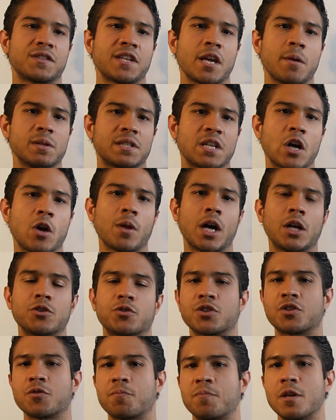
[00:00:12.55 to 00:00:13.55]
team has helped
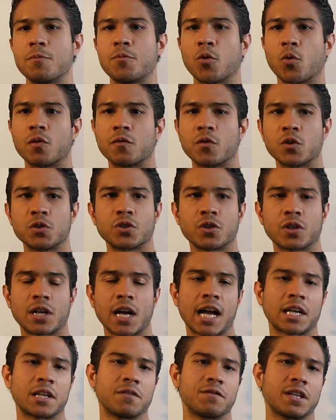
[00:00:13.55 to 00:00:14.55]
hundreds of people reverse their
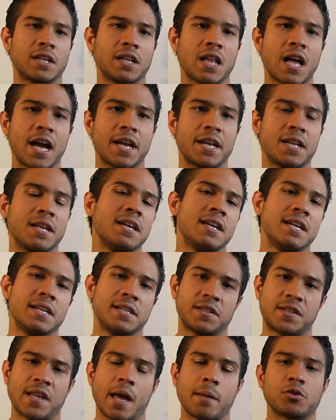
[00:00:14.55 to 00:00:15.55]
cognitive decline,
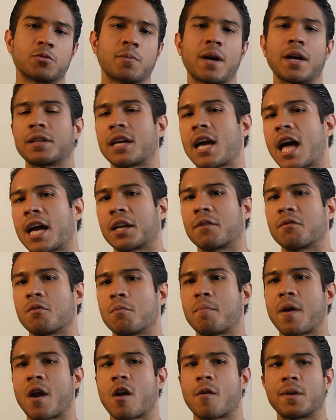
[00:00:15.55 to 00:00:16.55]
establish mild cognitive
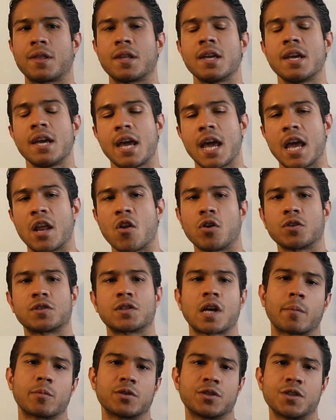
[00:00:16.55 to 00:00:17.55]
impairment, and
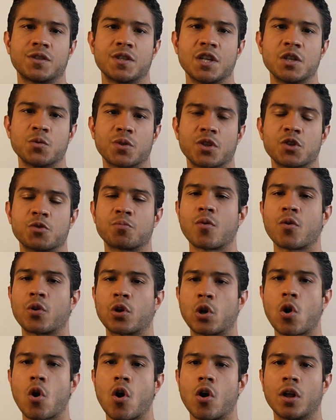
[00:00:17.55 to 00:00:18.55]
Alzheimer's disease with this
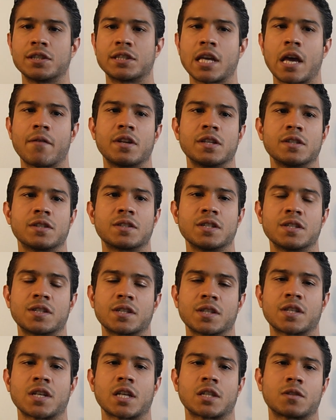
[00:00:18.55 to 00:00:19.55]
protocol as evidenced in
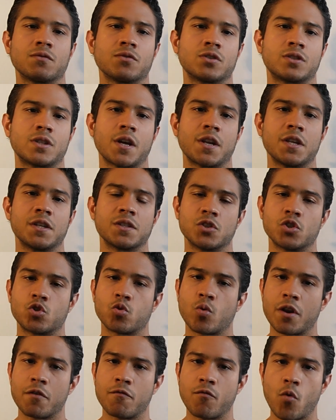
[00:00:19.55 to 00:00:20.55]
successful studies in
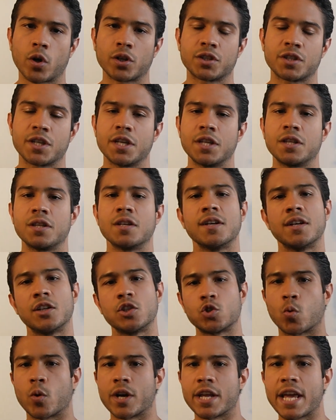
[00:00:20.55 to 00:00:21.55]
2014,
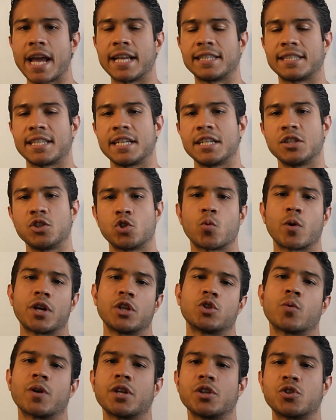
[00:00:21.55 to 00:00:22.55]
2018,
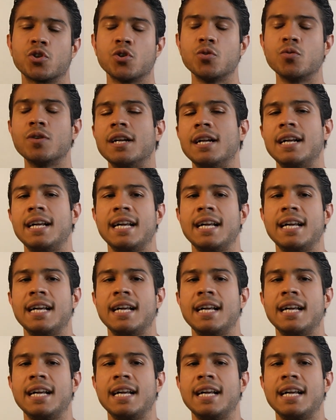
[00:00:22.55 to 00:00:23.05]
2022,